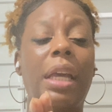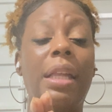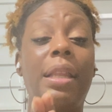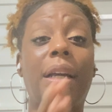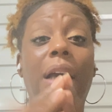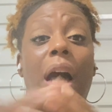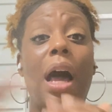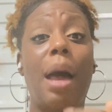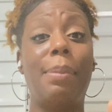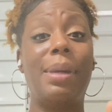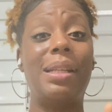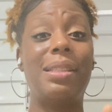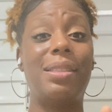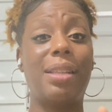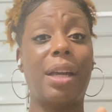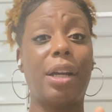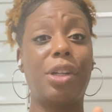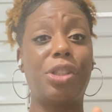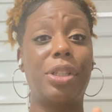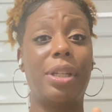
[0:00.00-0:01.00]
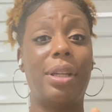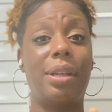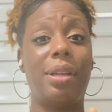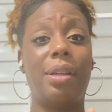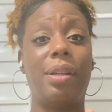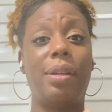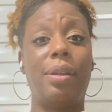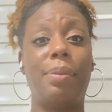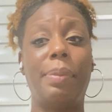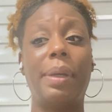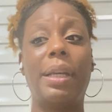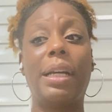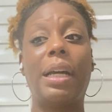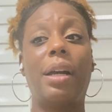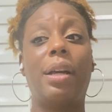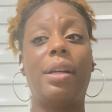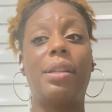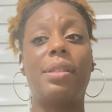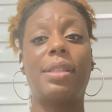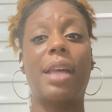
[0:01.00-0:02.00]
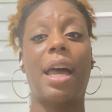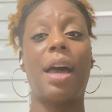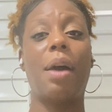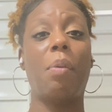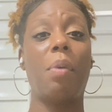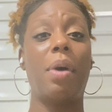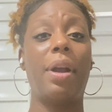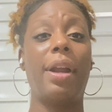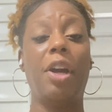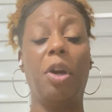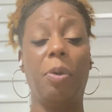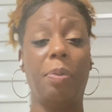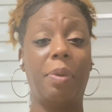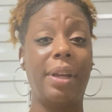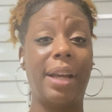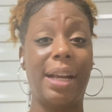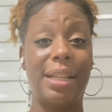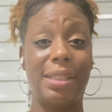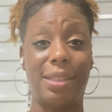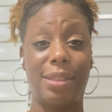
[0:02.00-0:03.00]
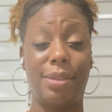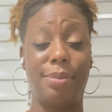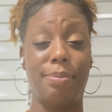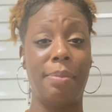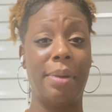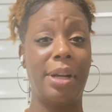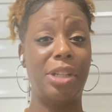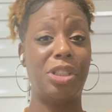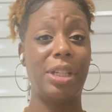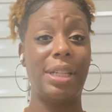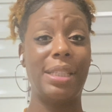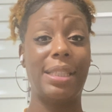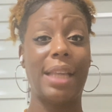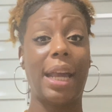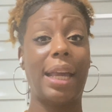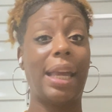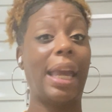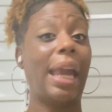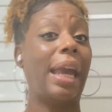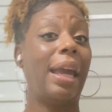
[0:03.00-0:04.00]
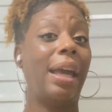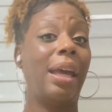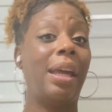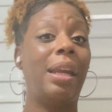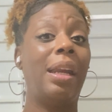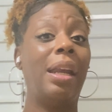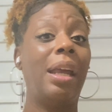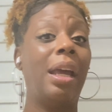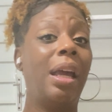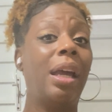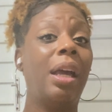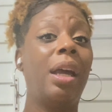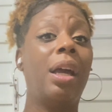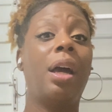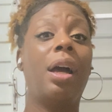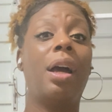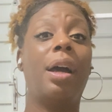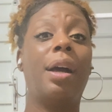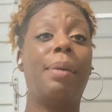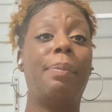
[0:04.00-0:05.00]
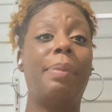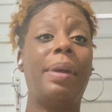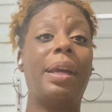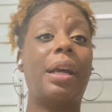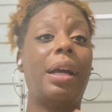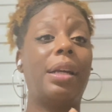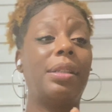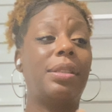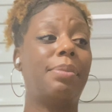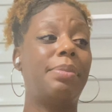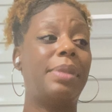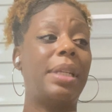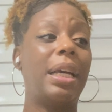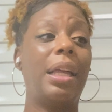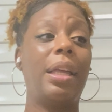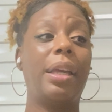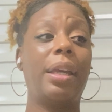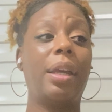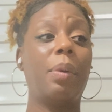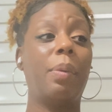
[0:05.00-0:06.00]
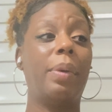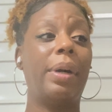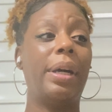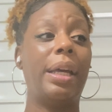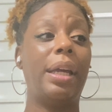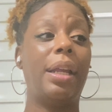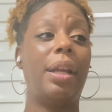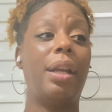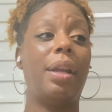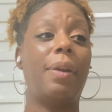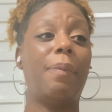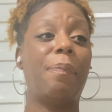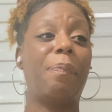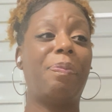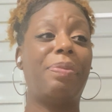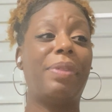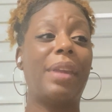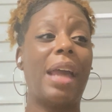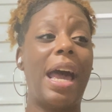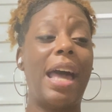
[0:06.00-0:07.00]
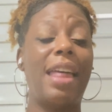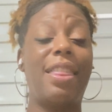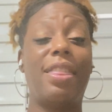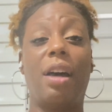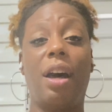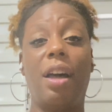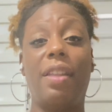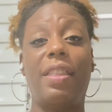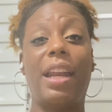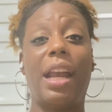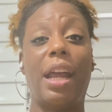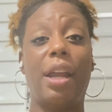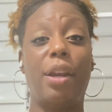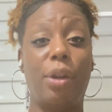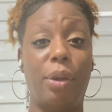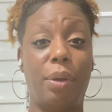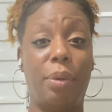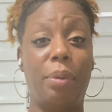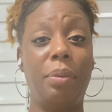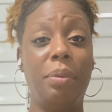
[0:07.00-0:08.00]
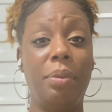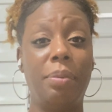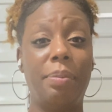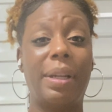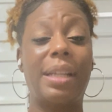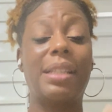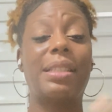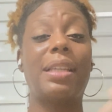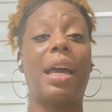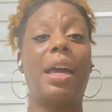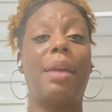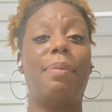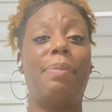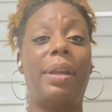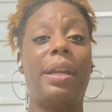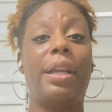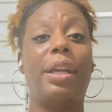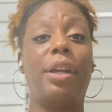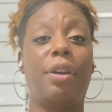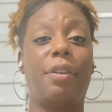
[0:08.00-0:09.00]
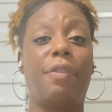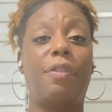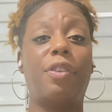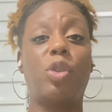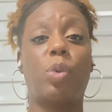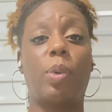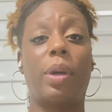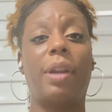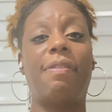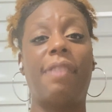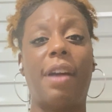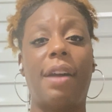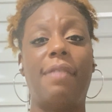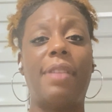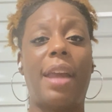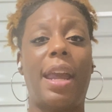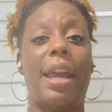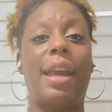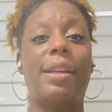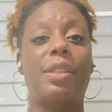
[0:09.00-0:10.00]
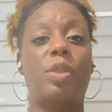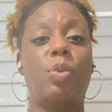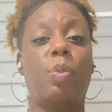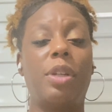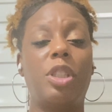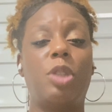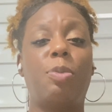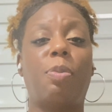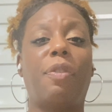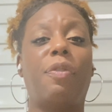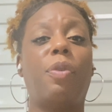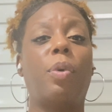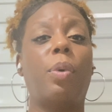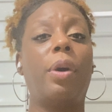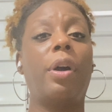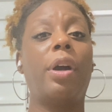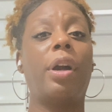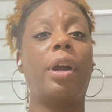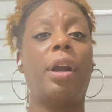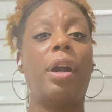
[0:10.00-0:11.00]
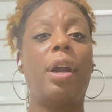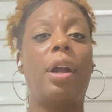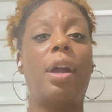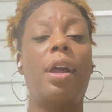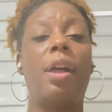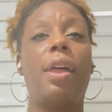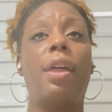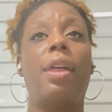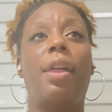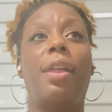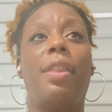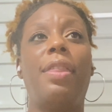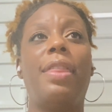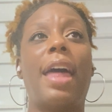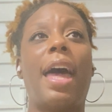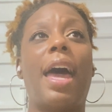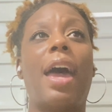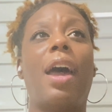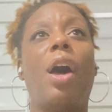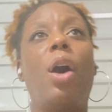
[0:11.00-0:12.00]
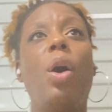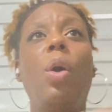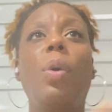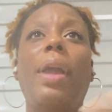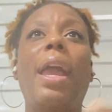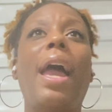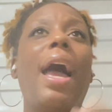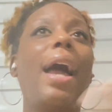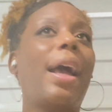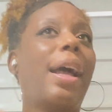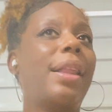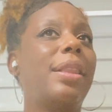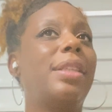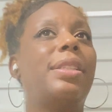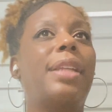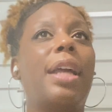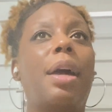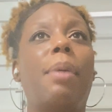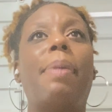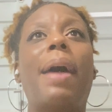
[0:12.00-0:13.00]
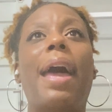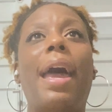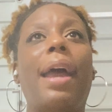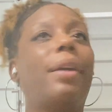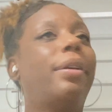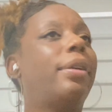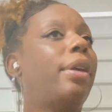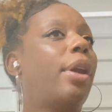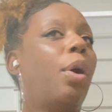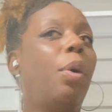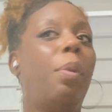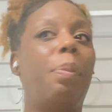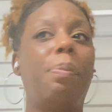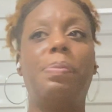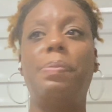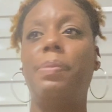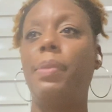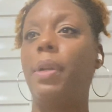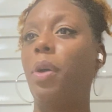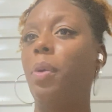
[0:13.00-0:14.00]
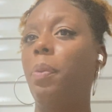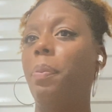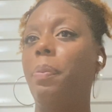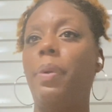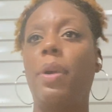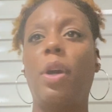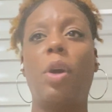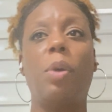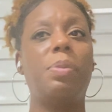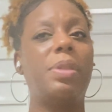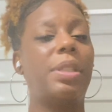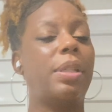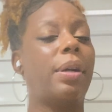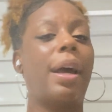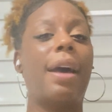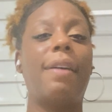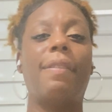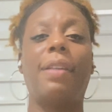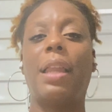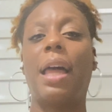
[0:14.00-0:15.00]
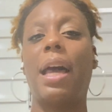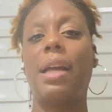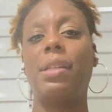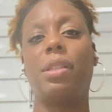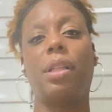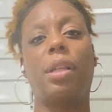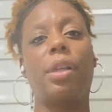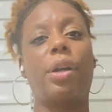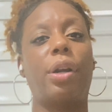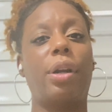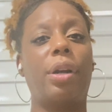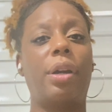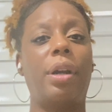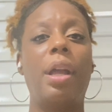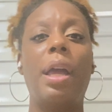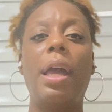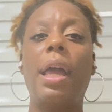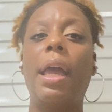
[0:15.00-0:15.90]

comment section, because I want to help you guys as much as I can, because I'm telling you what, I thought that I knew because I had been here for 25 days once before, that, oh yeah, I got this down packed. Nope. Still have a lot to learn.